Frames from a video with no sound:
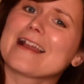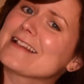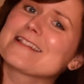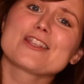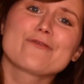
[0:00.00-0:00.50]

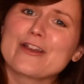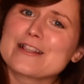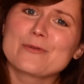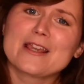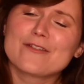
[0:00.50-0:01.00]
It's the
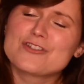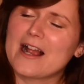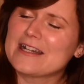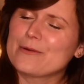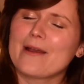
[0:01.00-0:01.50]
first week of
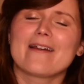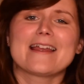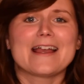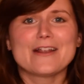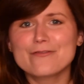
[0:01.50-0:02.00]

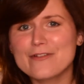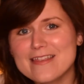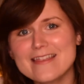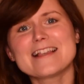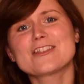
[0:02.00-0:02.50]
January, and for
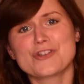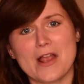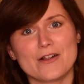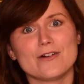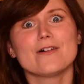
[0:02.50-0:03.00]
this
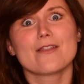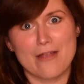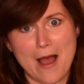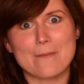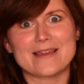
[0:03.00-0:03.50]
channel,
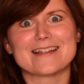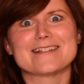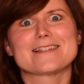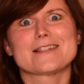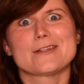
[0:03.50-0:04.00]
that means